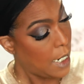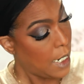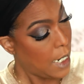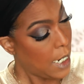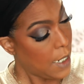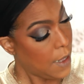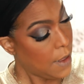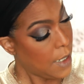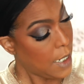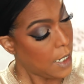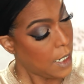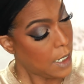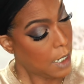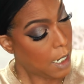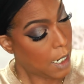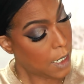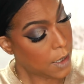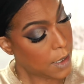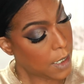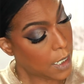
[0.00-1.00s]
and then
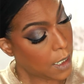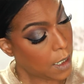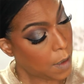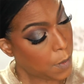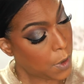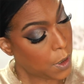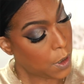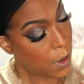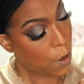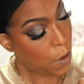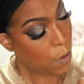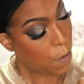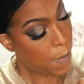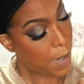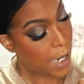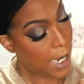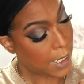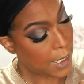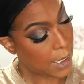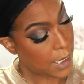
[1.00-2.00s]
I think I'm going to go
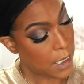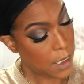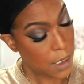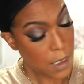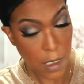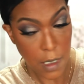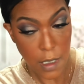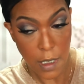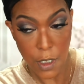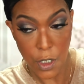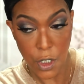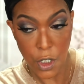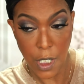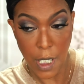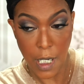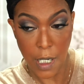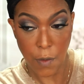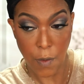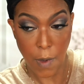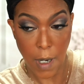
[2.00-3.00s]
back into this
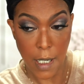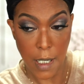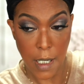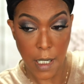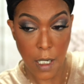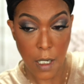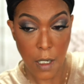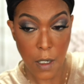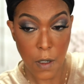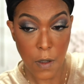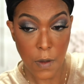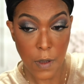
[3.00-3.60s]
shade right here.